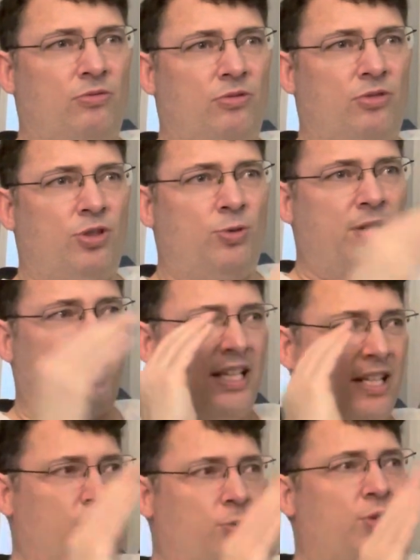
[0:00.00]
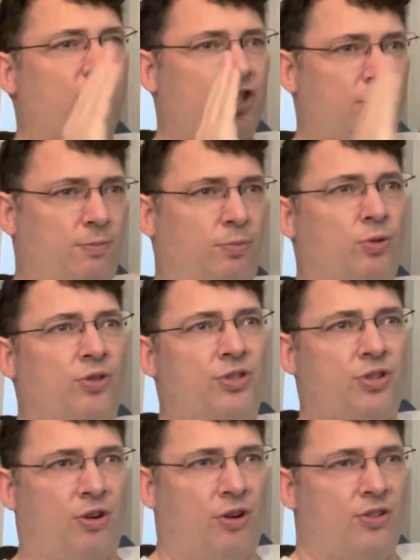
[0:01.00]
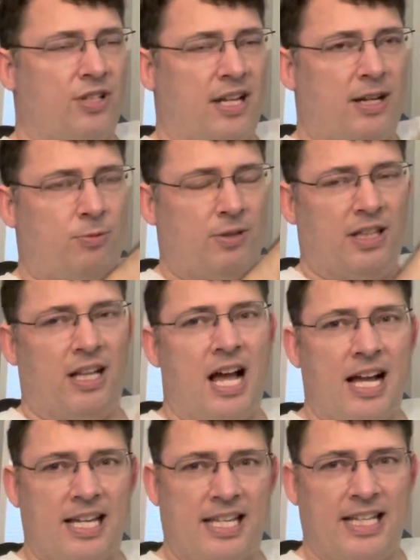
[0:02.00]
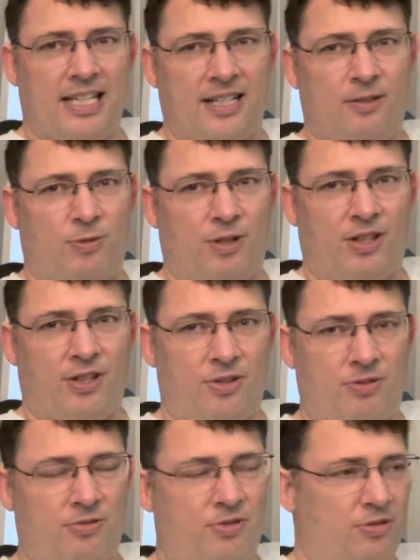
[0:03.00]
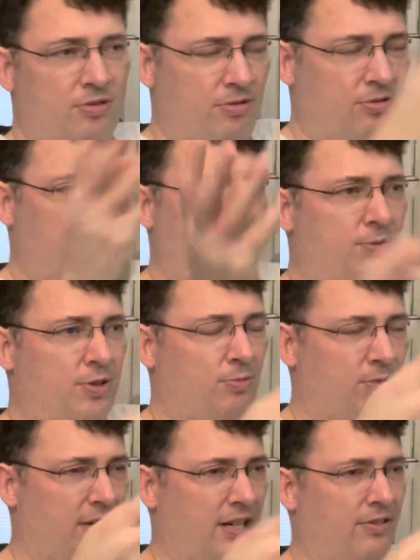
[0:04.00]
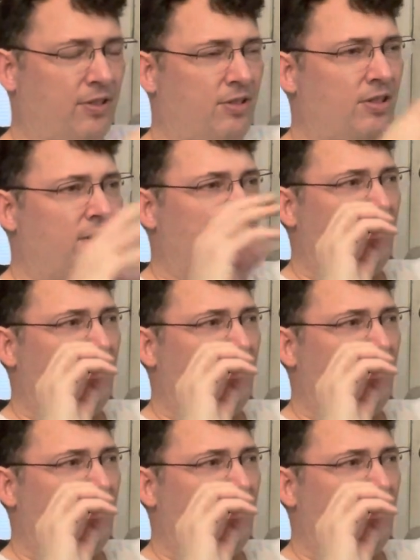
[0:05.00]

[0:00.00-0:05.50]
do we end with sports cards? Like, we lock it in with those groups or whatever,